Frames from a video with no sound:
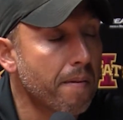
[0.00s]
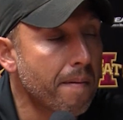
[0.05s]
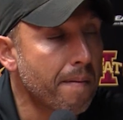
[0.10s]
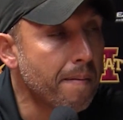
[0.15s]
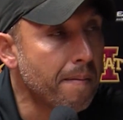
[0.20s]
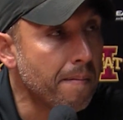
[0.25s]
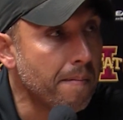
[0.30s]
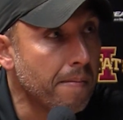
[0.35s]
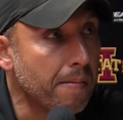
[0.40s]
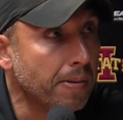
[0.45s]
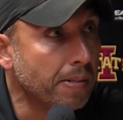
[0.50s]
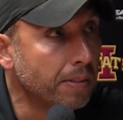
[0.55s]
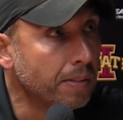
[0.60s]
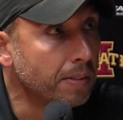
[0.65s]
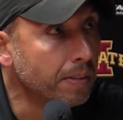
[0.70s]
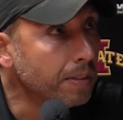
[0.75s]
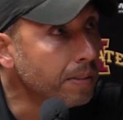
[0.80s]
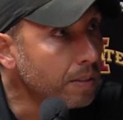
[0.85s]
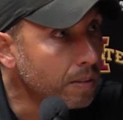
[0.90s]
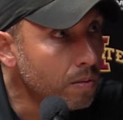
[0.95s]
Yes,
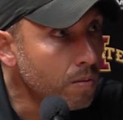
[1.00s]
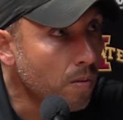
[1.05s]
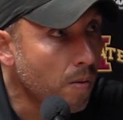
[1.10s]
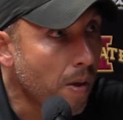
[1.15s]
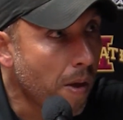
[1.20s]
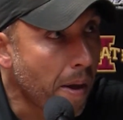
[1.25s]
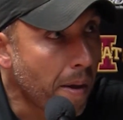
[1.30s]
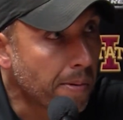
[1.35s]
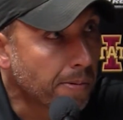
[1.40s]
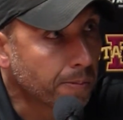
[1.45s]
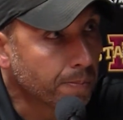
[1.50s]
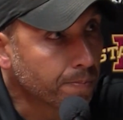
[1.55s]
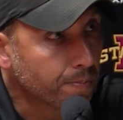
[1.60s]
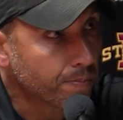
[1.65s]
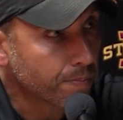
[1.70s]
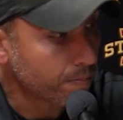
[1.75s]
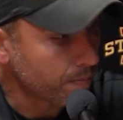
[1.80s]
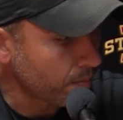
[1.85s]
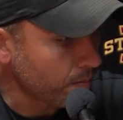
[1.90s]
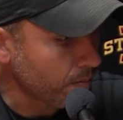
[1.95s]
a lot of
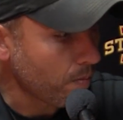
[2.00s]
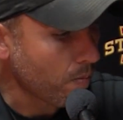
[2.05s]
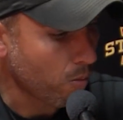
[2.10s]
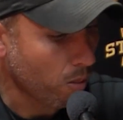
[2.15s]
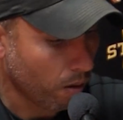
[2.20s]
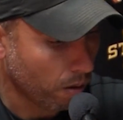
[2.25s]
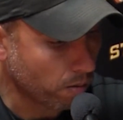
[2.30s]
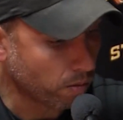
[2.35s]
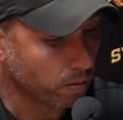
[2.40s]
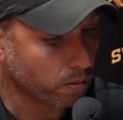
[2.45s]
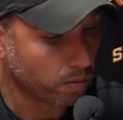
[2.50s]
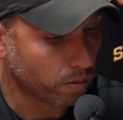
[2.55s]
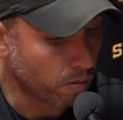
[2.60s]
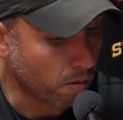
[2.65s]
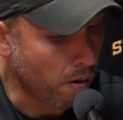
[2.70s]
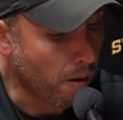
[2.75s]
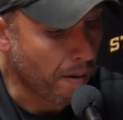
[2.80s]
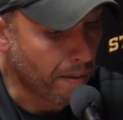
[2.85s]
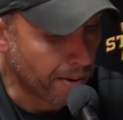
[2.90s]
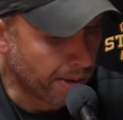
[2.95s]
success offensively through that
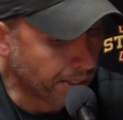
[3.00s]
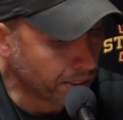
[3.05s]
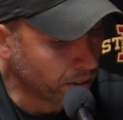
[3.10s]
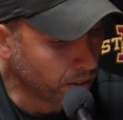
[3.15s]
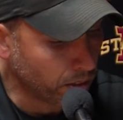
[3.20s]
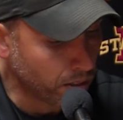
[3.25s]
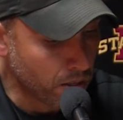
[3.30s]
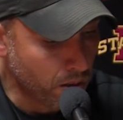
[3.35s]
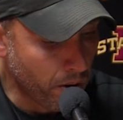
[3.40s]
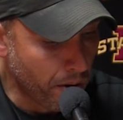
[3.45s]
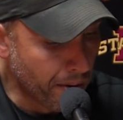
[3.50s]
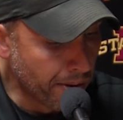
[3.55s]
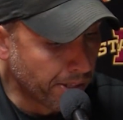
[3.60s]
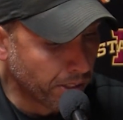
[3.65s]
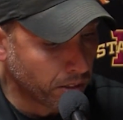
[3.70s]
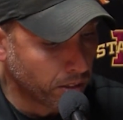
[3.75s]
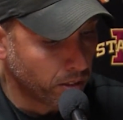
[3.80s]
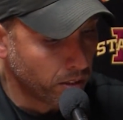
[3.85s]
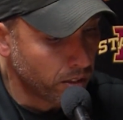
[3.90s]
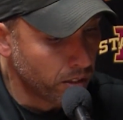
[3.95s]
first quarter, and then
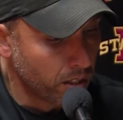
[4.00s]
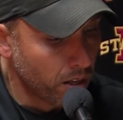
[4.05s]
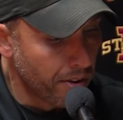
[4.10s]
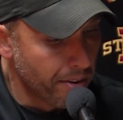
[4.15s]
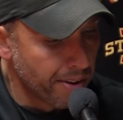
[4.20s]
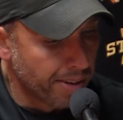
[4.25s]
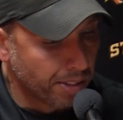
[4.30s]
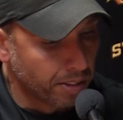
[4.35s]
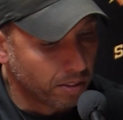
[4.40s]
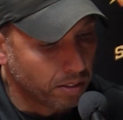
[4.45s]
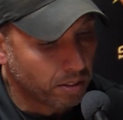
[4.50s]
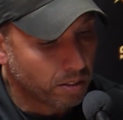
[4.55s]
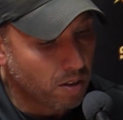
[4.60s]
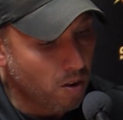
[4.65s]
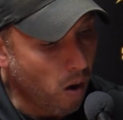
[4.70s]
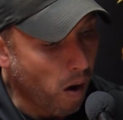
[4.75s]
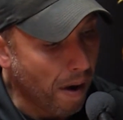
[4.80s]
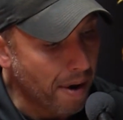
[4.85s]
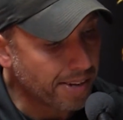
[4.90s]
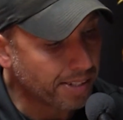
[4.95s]
not as much the rest of
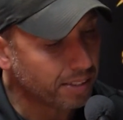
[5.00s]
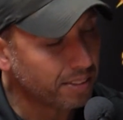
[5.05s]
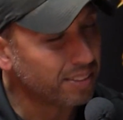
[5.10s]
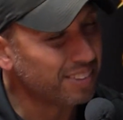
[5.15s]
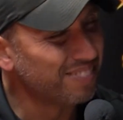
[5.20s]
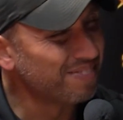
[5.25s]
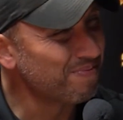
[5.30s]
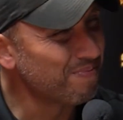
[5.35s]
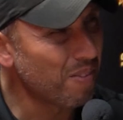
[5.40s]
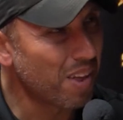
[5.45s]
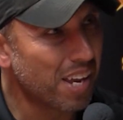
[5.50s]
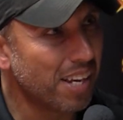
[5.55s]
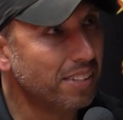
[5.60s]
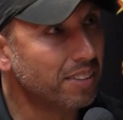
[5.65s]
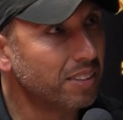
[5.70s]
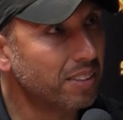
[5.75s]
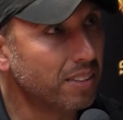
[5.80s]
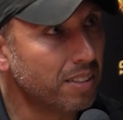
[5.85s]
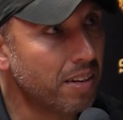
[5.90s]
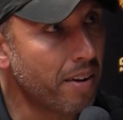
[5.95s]
the way. What did
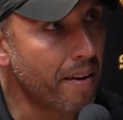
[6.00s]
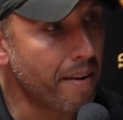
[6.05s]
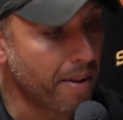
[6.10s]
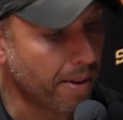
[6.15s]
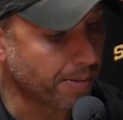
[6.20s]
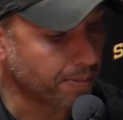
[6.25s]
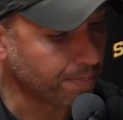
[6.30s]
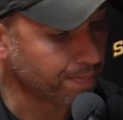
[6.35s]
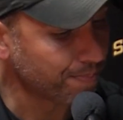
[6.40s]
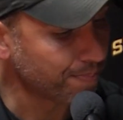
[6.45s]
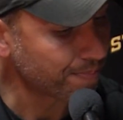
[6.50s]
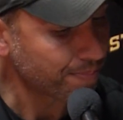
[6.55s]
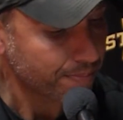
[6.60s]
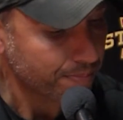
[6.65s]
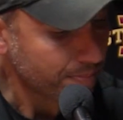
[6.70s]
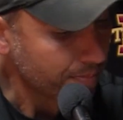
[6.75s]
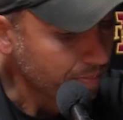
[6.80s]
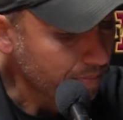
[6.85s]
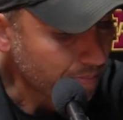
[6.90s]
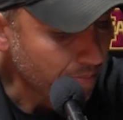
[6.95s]
Oklahoma do to
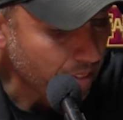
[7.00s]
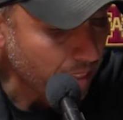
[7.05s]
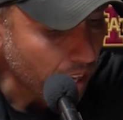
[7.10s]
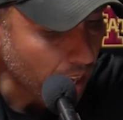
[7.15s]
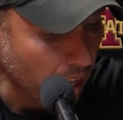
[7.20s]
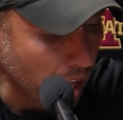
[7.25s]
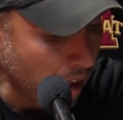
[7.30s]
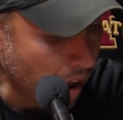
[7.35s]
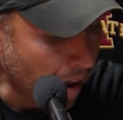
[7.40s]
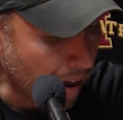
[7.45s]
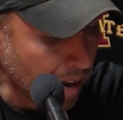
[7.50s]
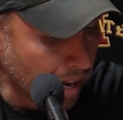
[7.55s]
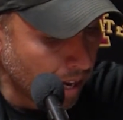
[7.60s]
slow you down?